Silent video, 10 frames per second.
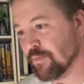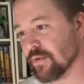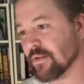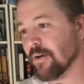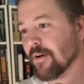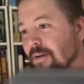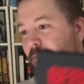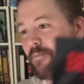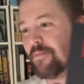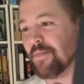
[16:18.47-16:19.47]
Berserk.
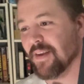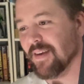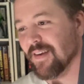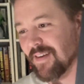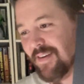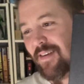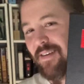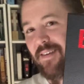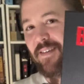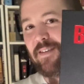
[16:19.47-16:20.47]

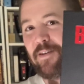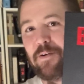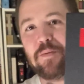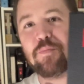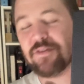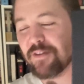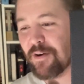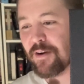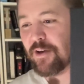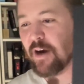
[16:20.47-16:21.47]
So Berserk,